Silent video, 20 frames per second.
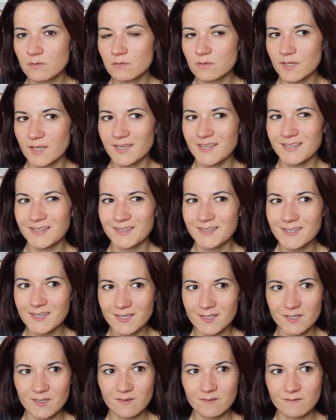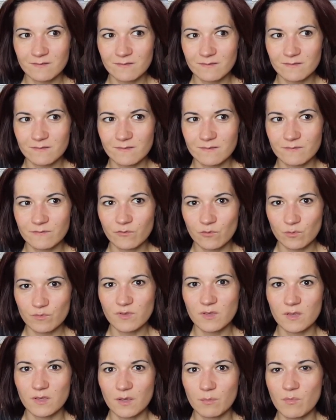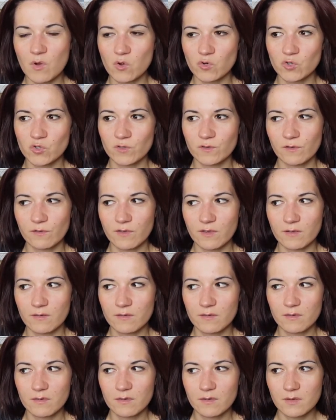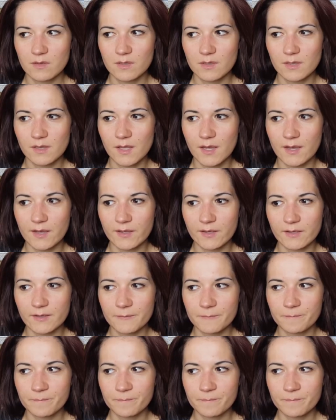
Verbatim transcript: yet it did for me emotionally. Like,